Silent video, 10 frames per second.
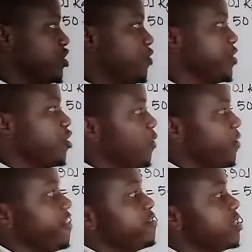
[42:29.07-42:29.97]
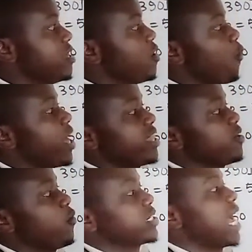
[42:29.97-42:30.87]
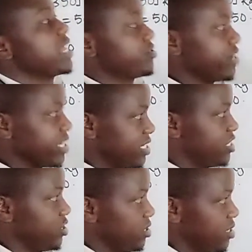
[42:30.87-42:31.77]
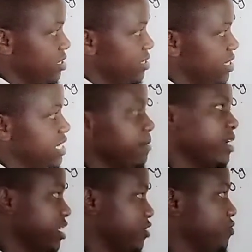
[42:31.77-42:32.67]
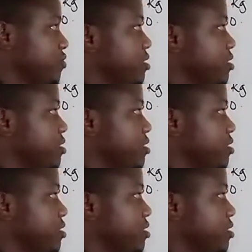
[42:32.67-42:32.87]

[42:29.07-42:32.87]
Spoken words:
We don't know where the water has raised the temperature to.